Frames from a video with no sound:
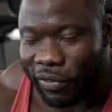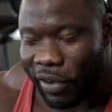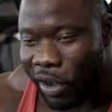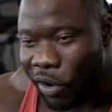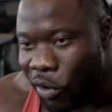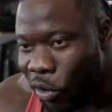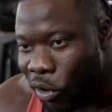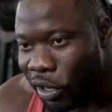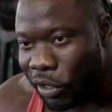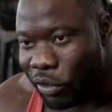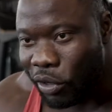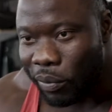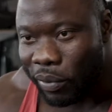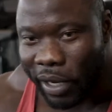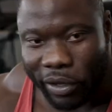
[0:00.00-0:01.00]
If I call on
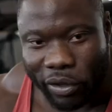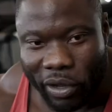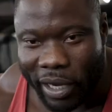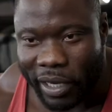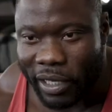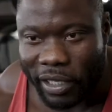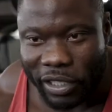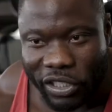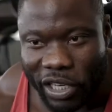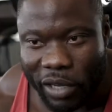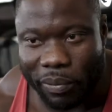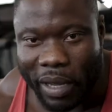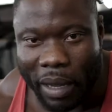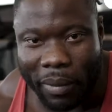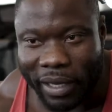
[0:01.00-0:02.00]
you and be like, yo, I need a
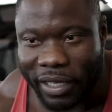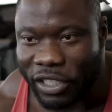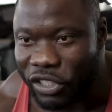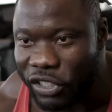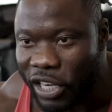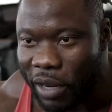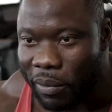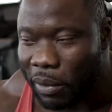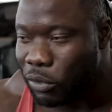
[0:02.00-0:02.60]
shipment. man, I'm at this gym.